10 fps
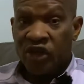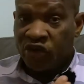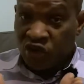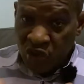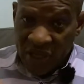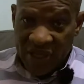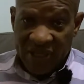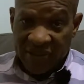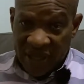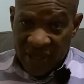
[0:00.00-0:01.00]
3
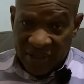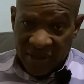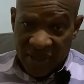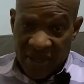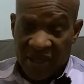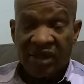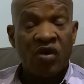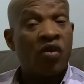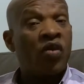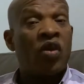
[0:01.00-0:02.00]
years down the line,
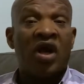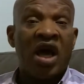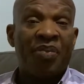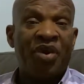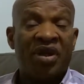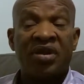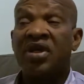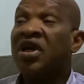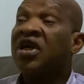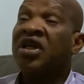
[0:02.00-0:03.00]
what happened?
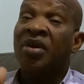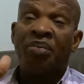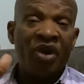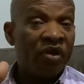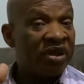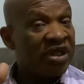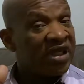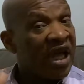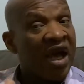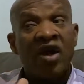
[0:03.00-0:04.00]
The building
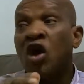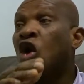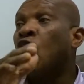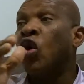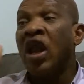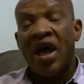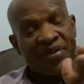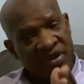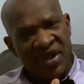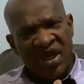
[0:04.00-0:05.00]
now
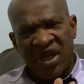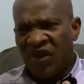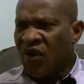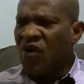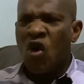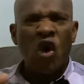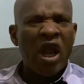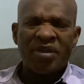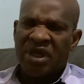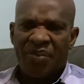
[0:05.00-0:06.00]
collapsed. Not
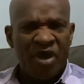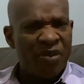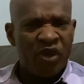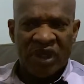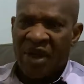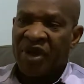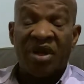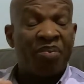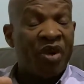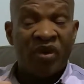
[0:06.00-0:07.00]
collapse that people died, but the
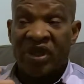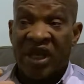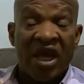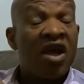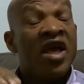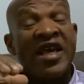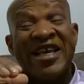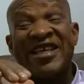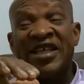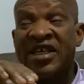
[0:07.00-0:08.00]
building now,
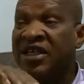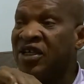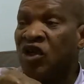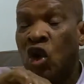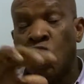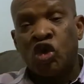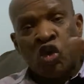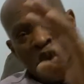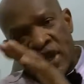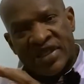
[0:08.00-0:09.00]
it goes to
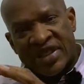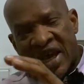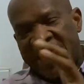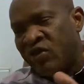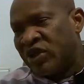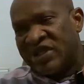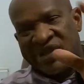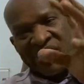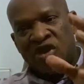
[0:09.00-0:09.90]
one side. It was